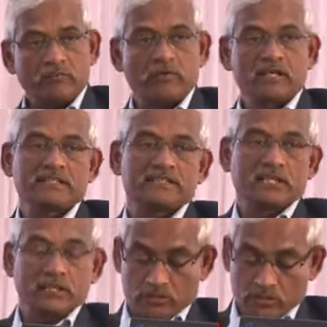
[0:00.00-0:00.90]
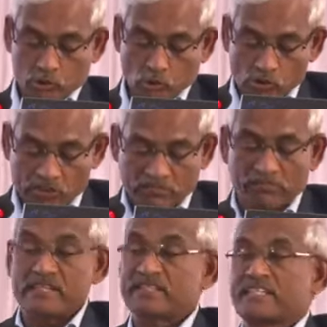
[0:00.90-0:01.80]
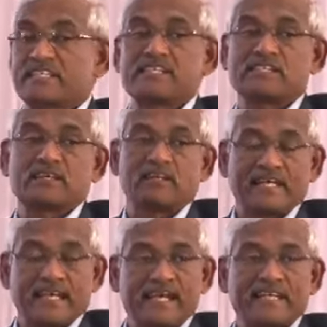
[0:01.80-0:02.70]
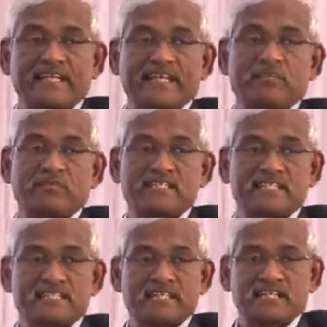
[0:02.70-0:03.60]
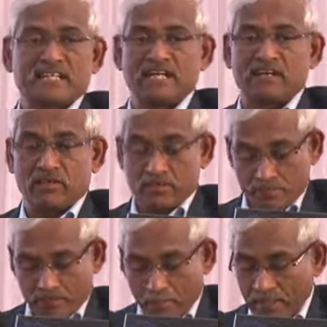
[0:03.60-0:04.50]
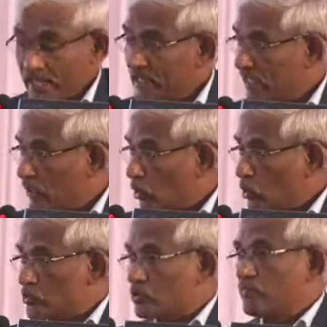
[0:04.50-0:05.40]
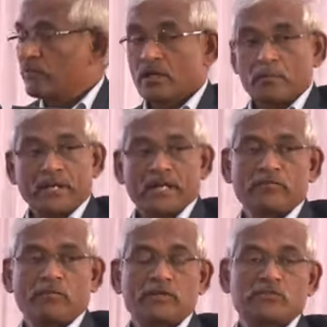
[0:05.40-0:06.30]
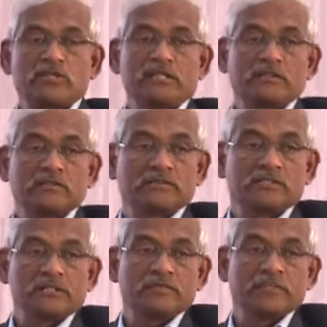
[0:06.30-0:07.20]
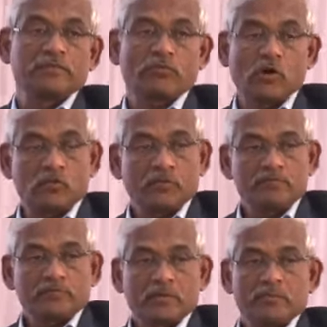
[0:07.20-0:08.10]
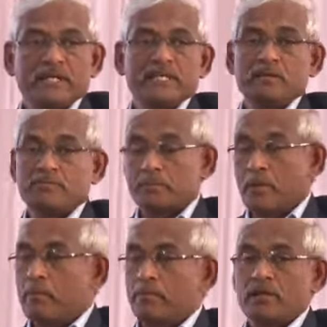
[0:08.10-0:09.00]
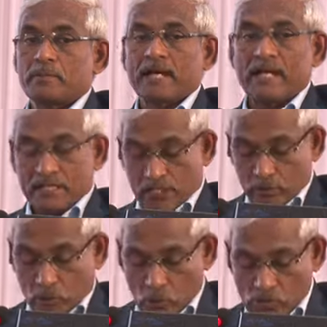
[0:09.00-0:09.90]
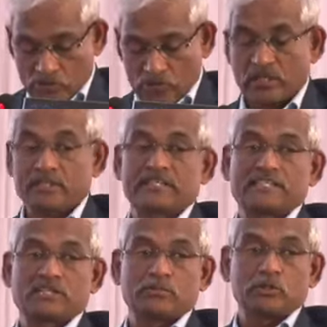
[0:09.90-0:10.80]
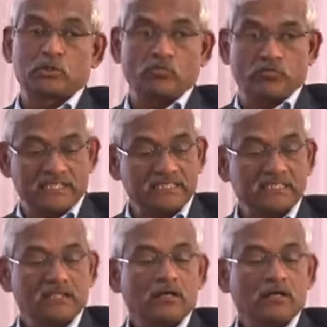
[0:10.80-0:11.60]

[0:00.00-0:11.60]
what is the source of resistance or the category of resistance in our parental clones. But unfortunately we found many of the popular parental clones are susceptible to wilt,